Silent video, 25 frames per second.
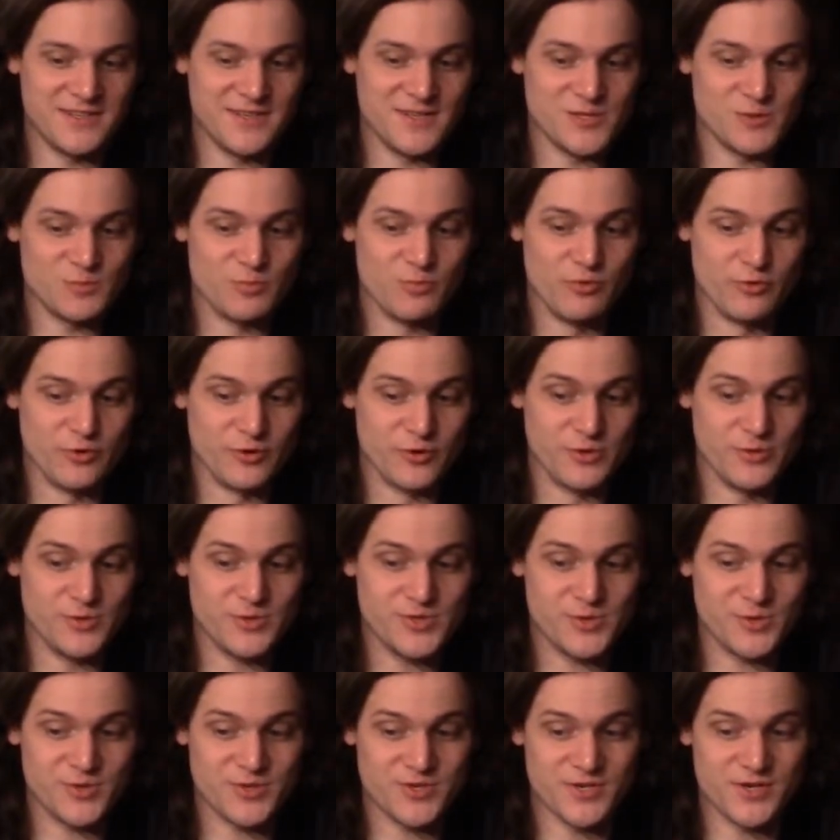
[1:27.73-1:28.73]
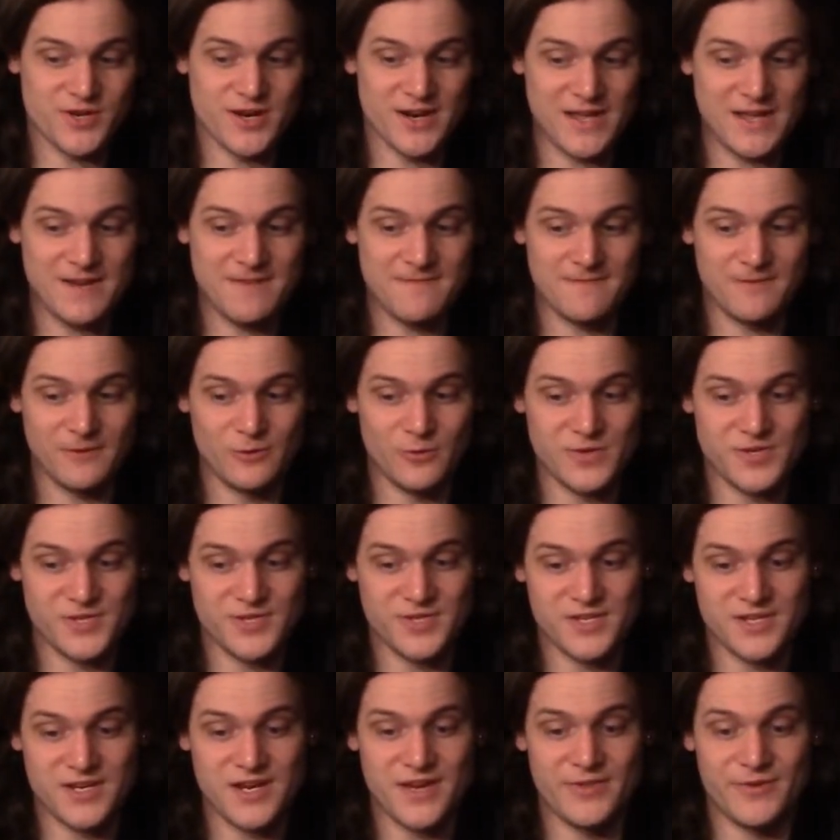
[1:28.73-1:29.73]
this brew so as to not influence
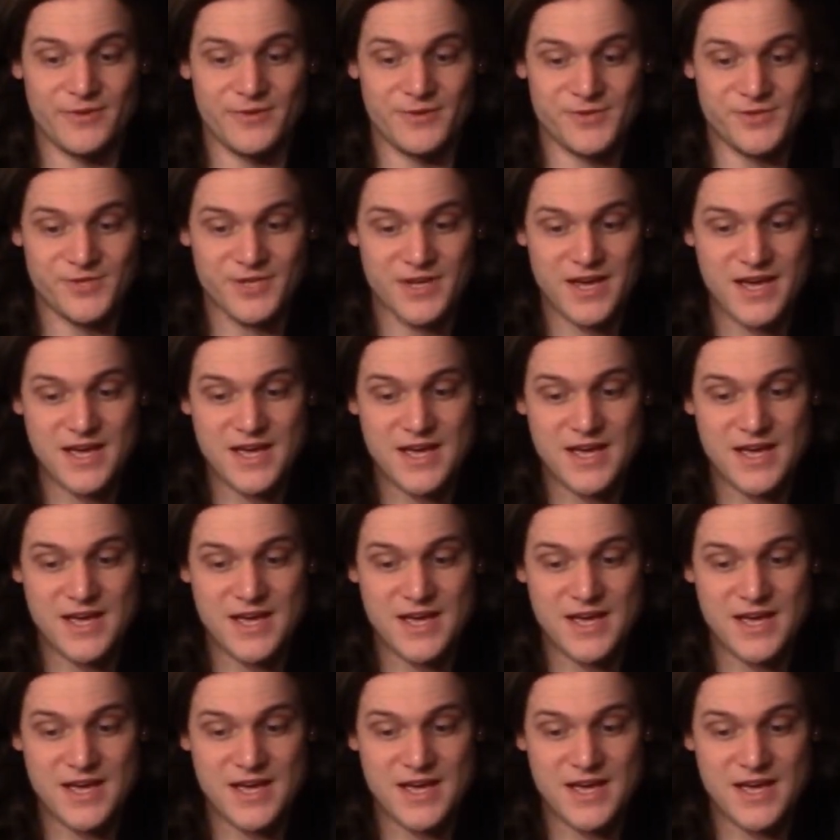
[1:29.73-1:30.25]
the others.